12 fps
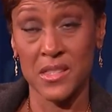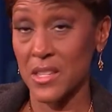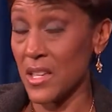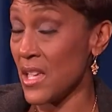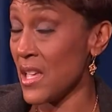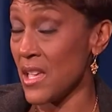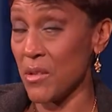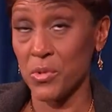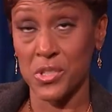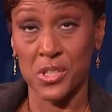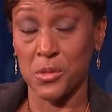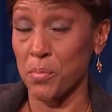it
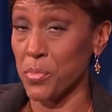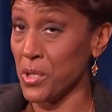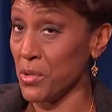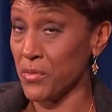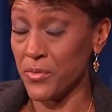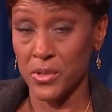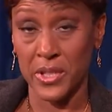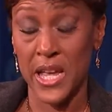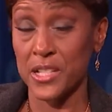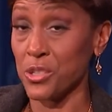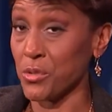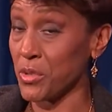was just beautiful, it
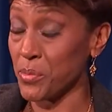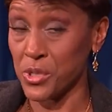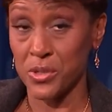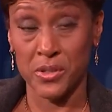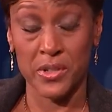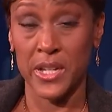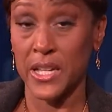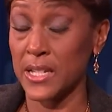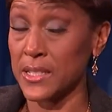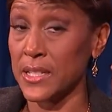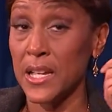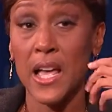had scripture, and